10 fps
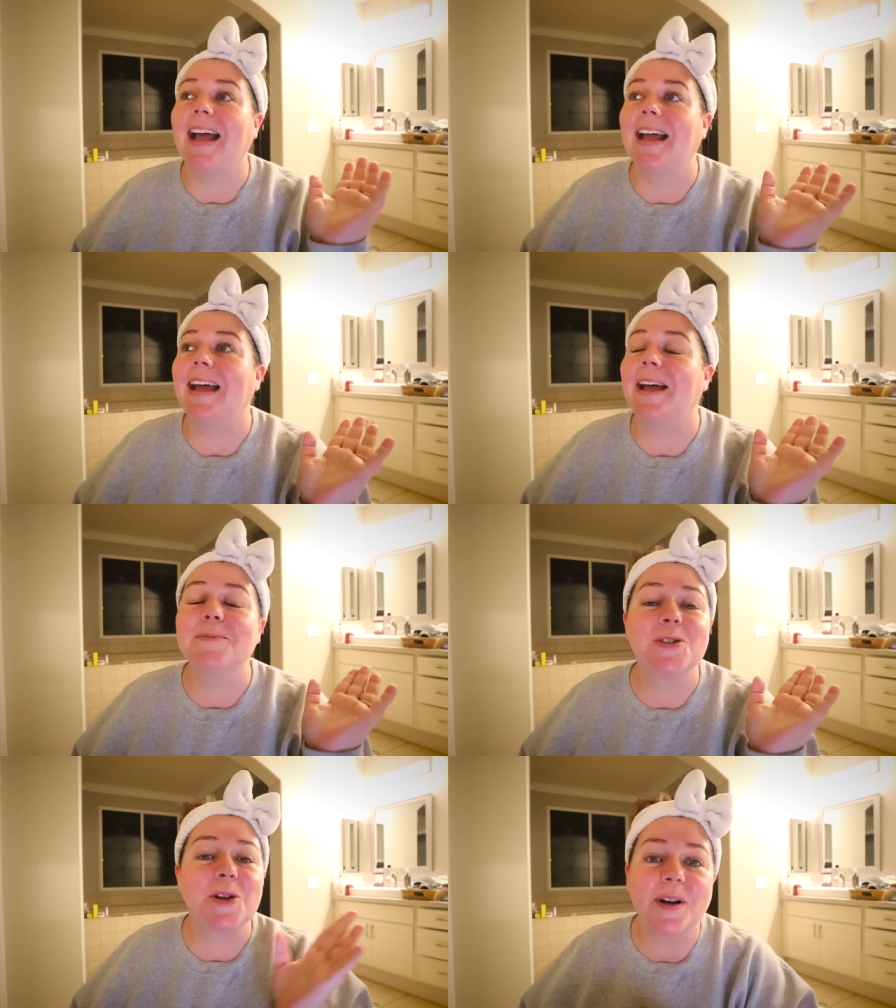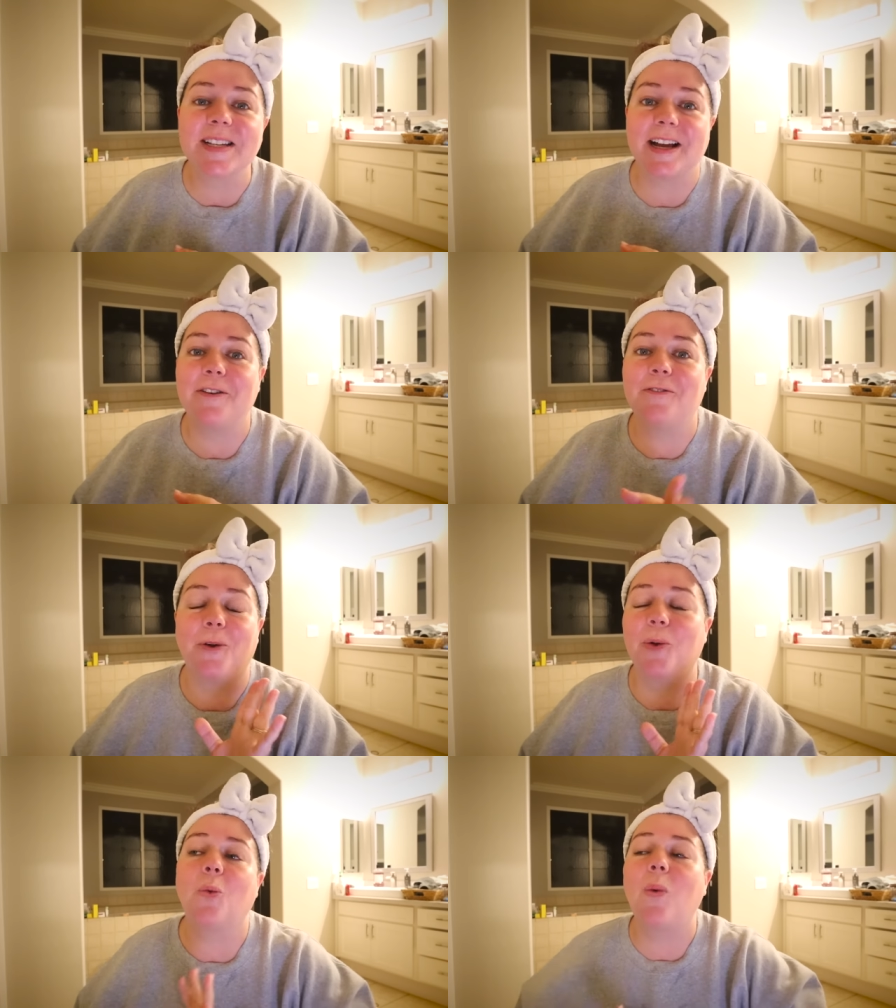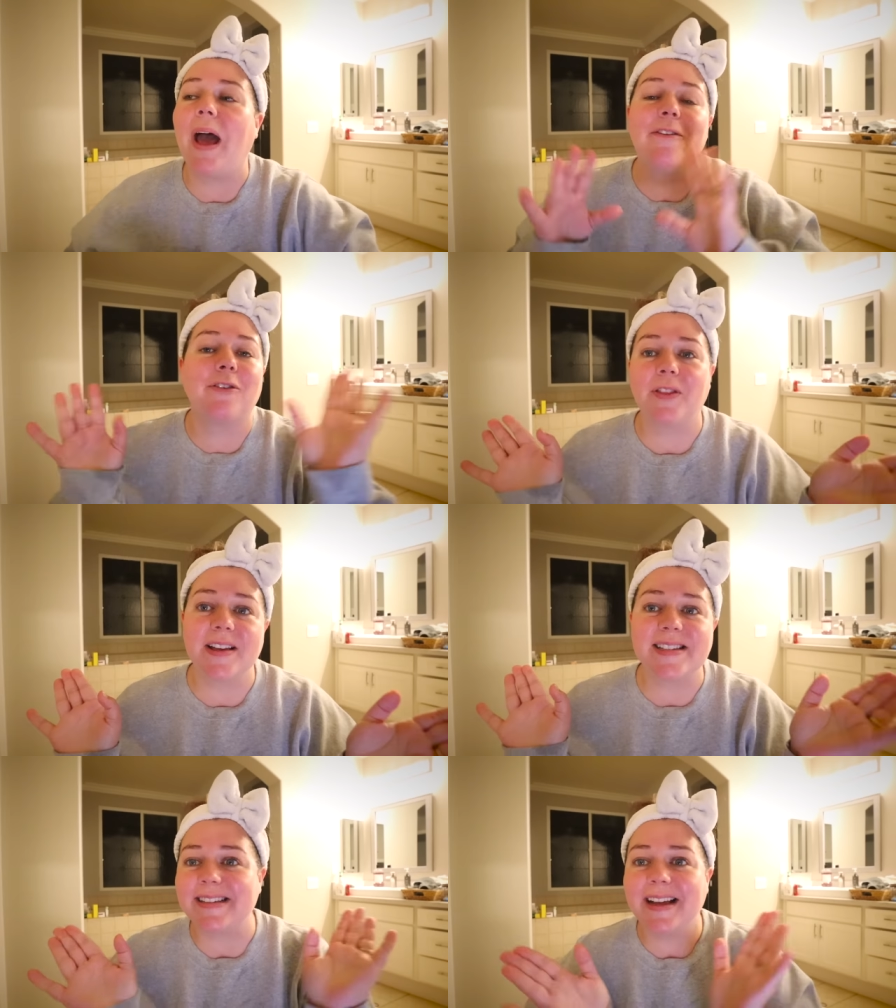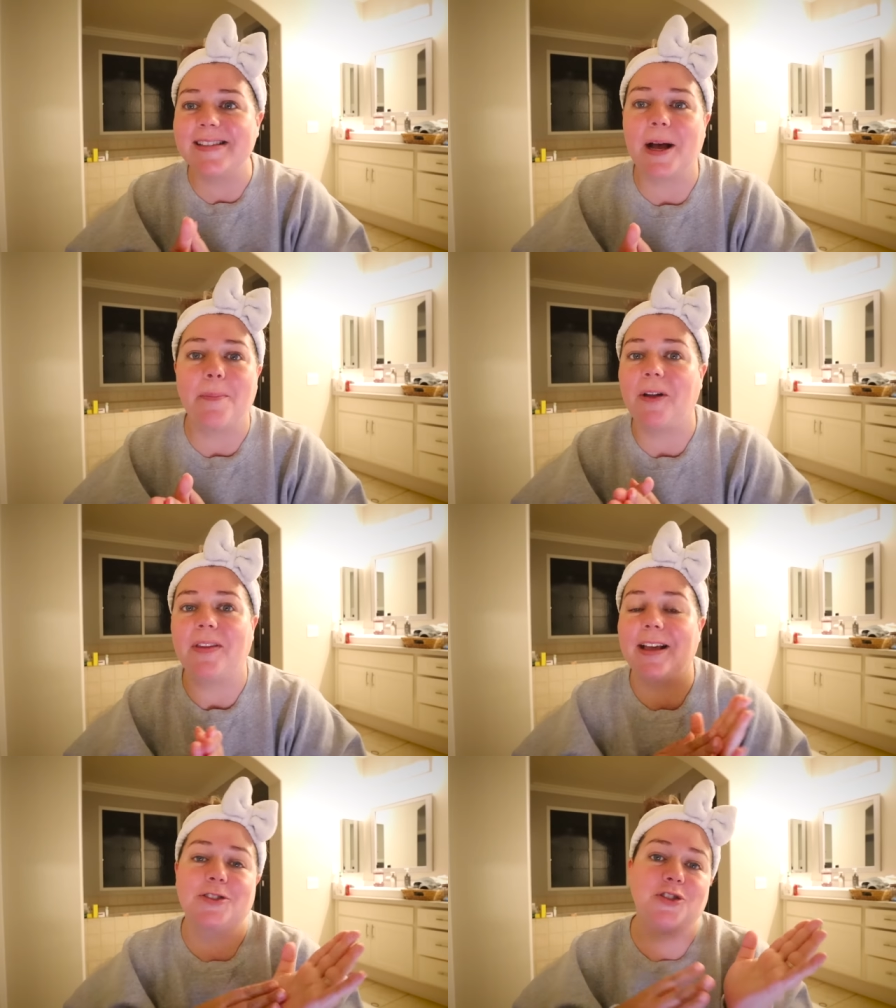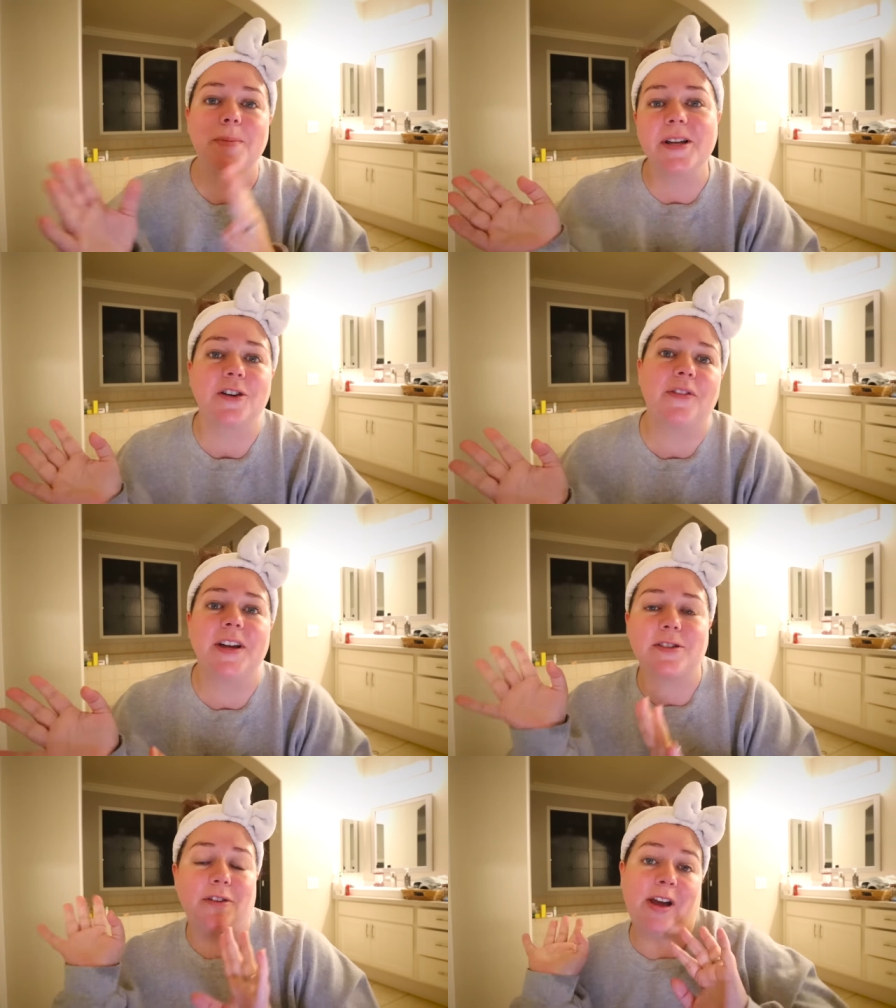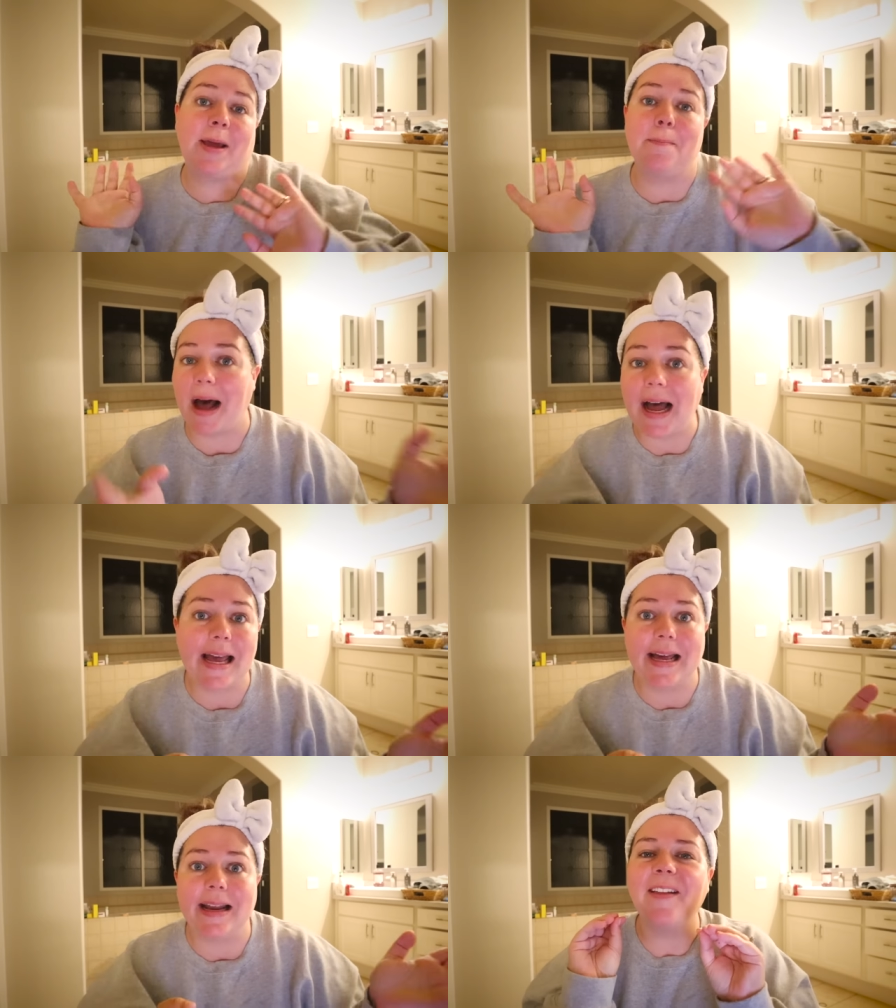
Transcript: I am so excited for whenever this ends up on like a streaming service or if I can buy it.